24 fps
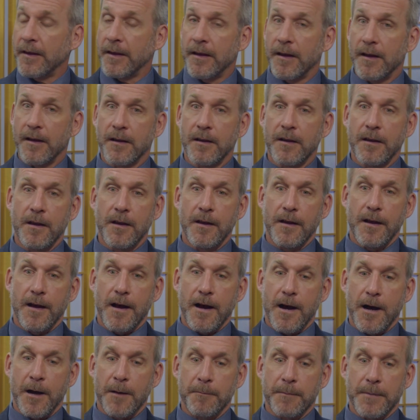Yeah.
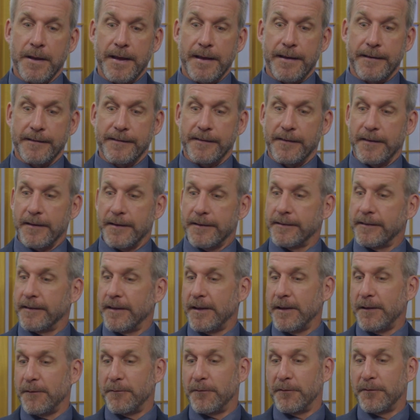Is this
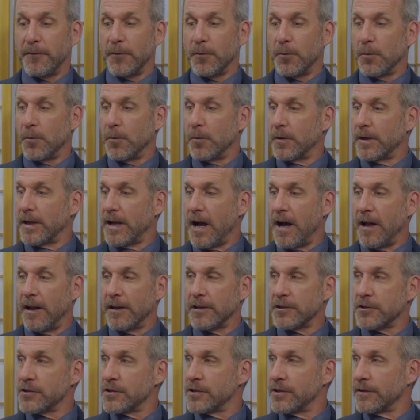a full
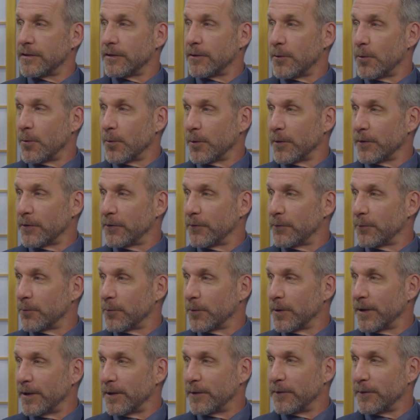college course where